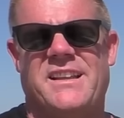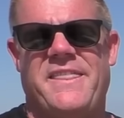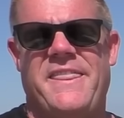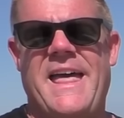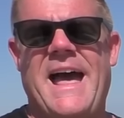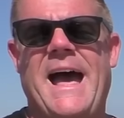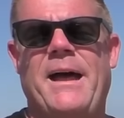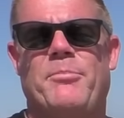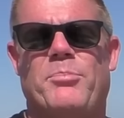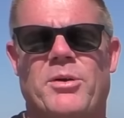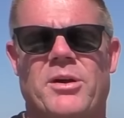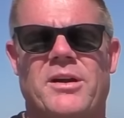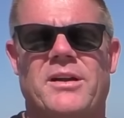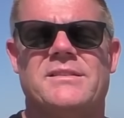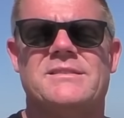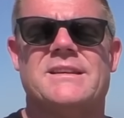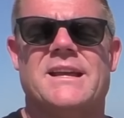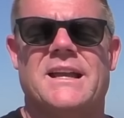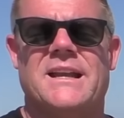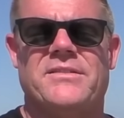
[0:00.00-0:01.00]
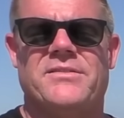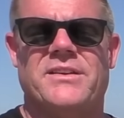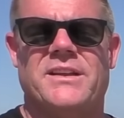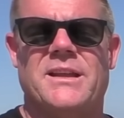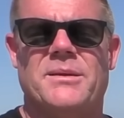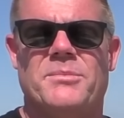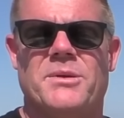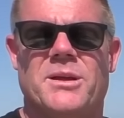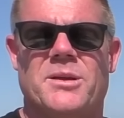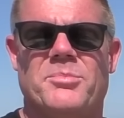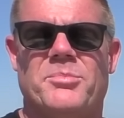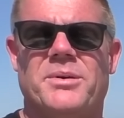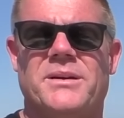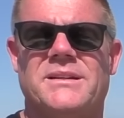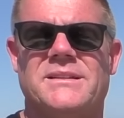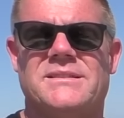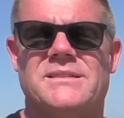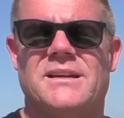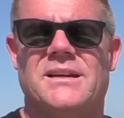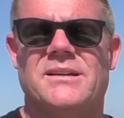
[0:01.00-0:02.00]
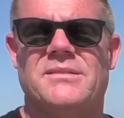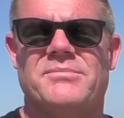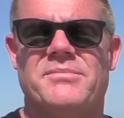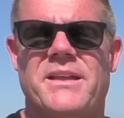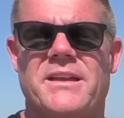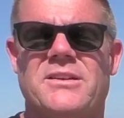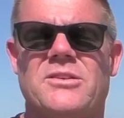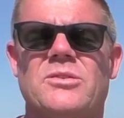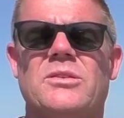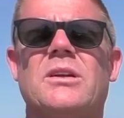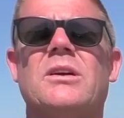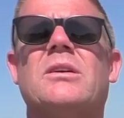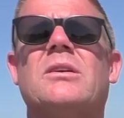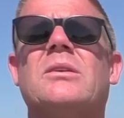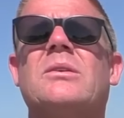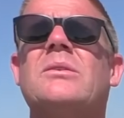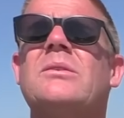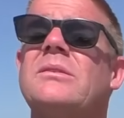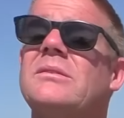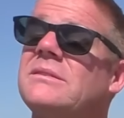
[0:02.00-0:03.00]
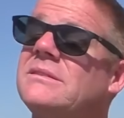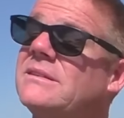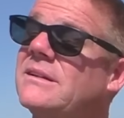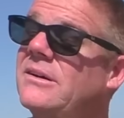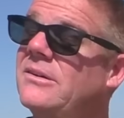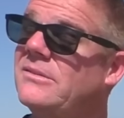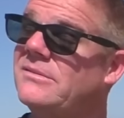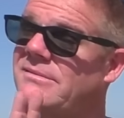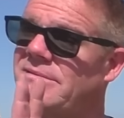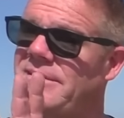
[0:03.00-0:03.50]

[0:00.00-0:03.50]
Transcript: that part is kind of a gimmick, but they do look cool. So